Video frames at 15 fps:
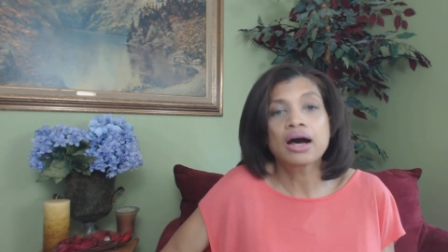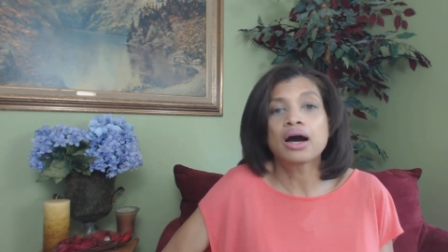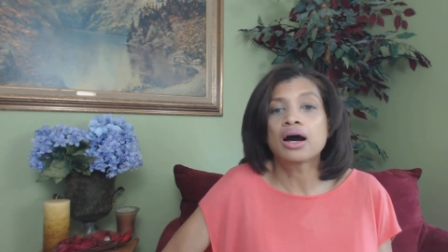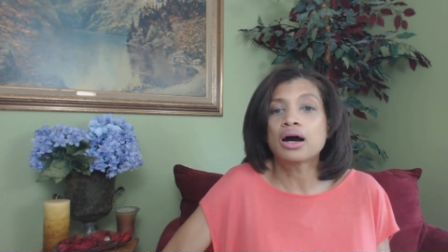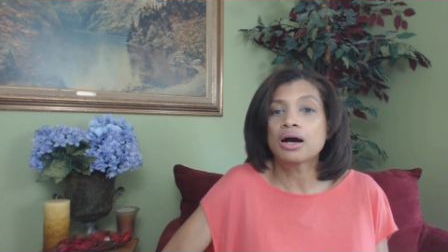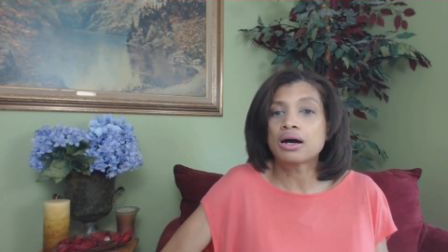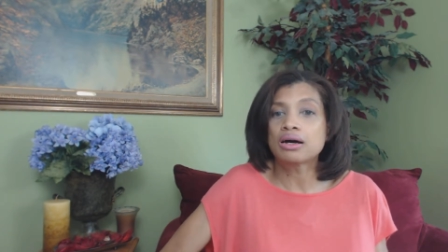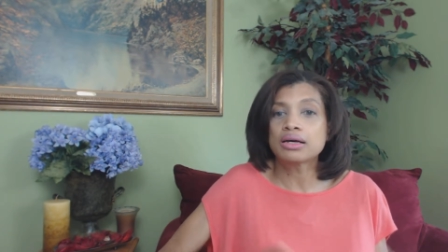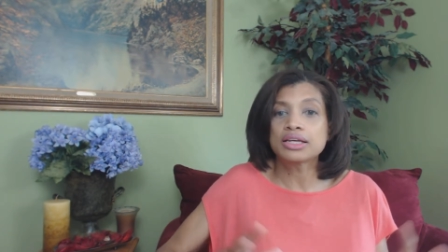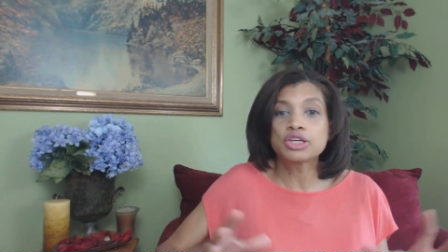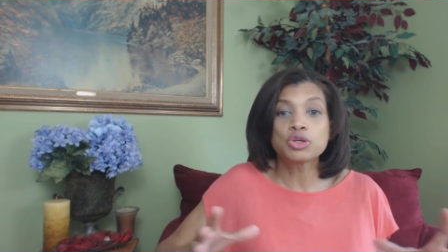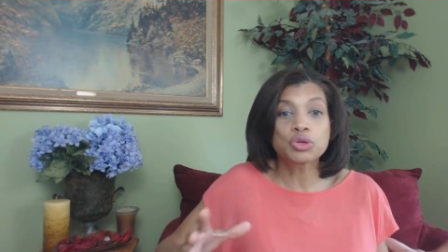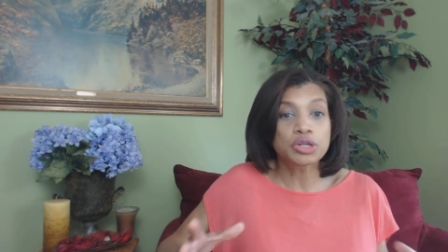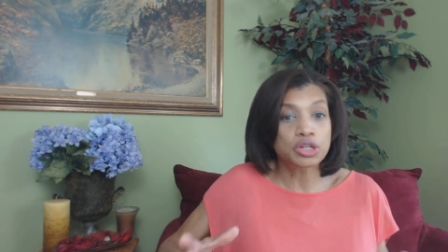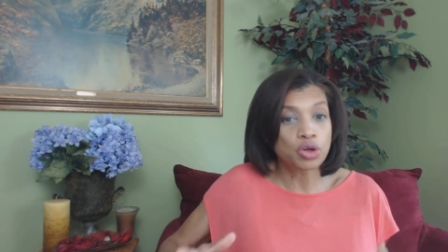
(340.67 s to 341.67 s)
Uh,
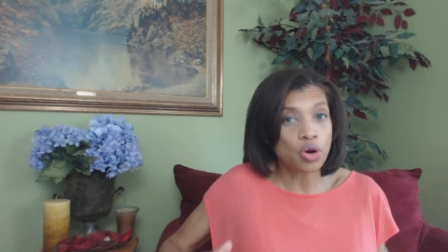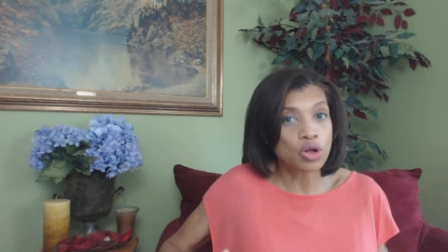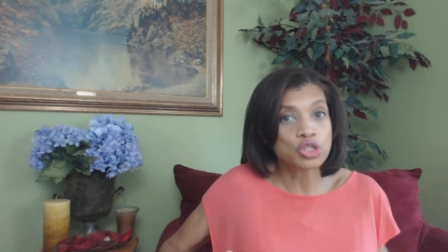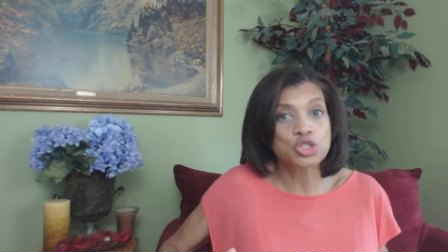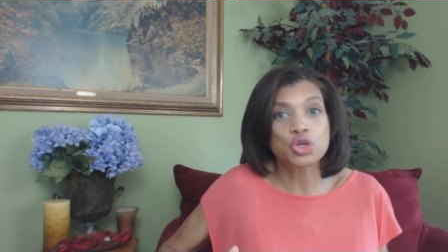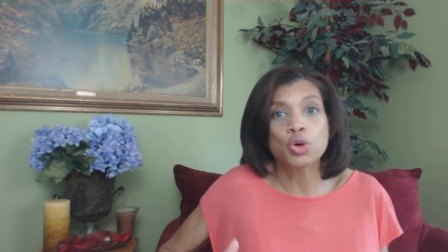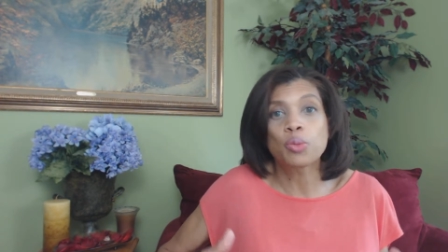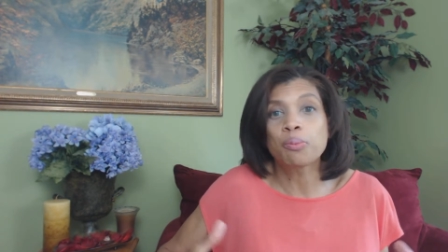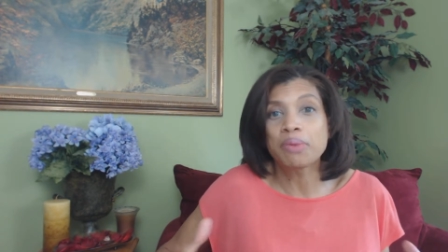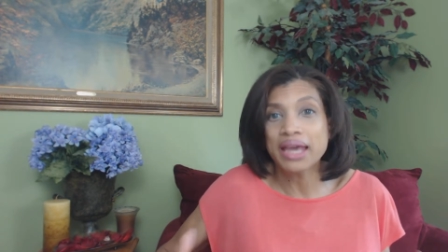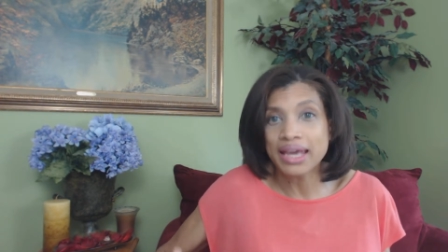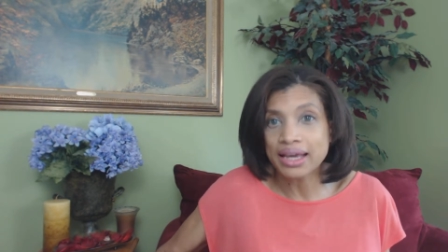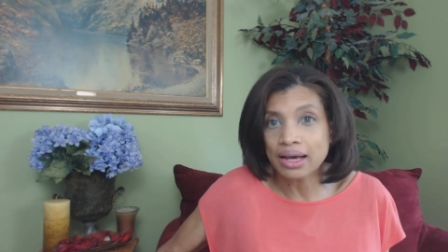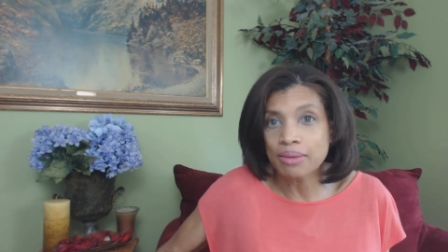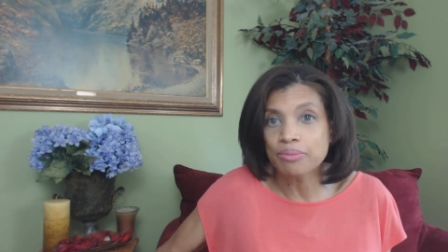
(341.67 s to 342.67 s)
you can also
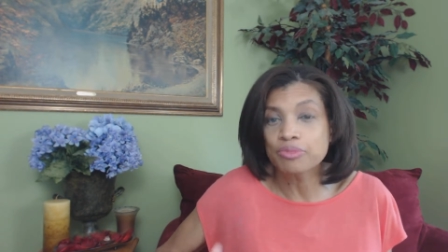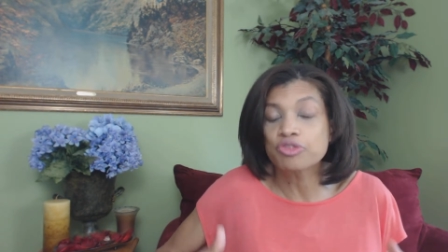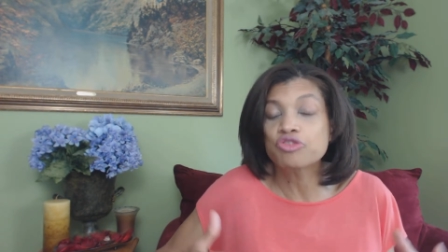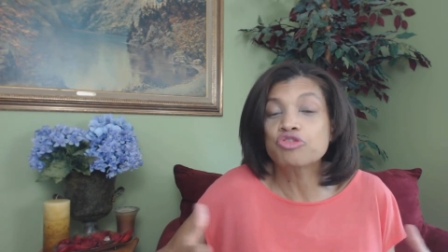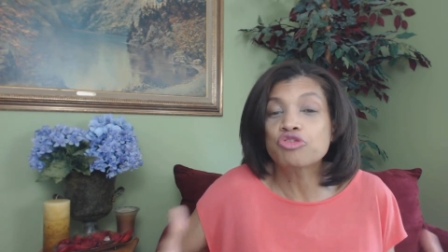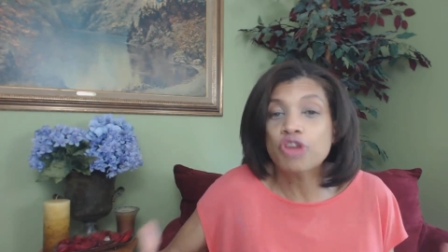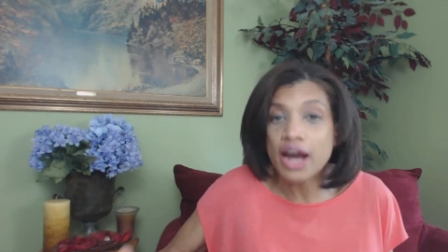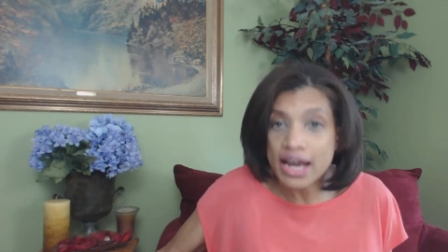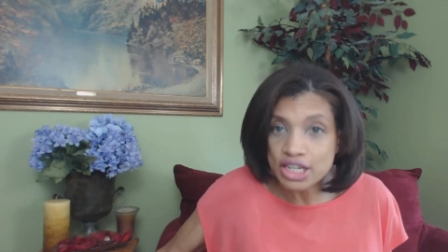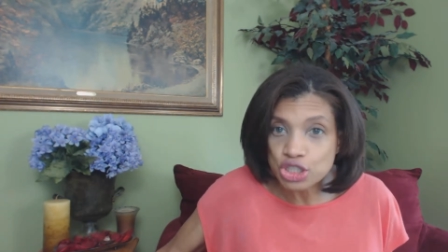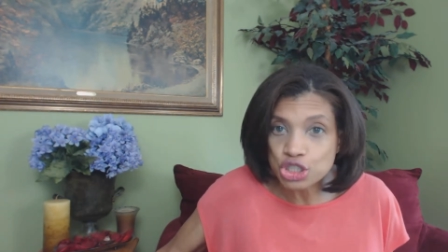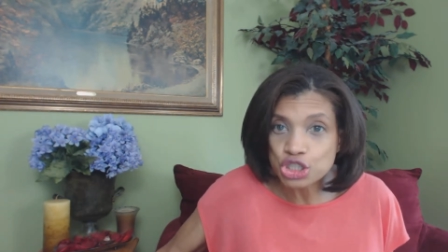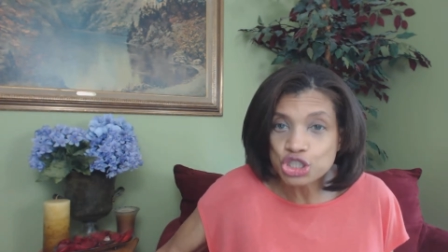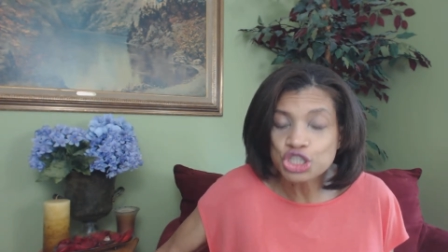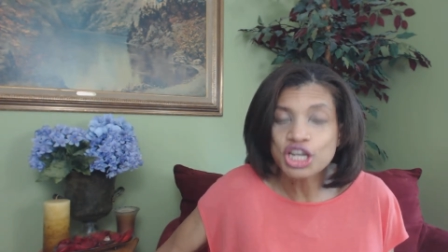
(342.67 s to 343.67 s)
make them
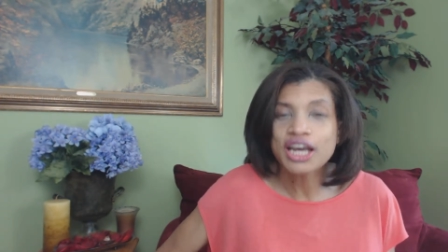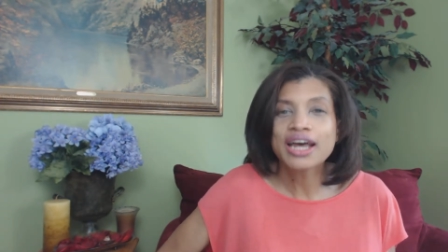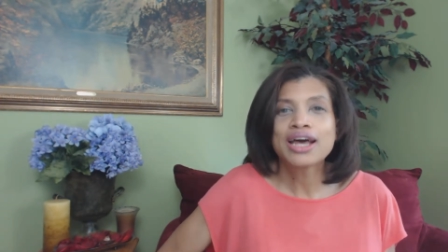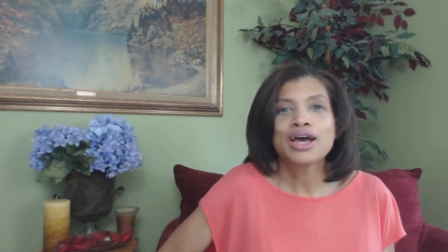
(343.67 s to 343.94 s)
fresh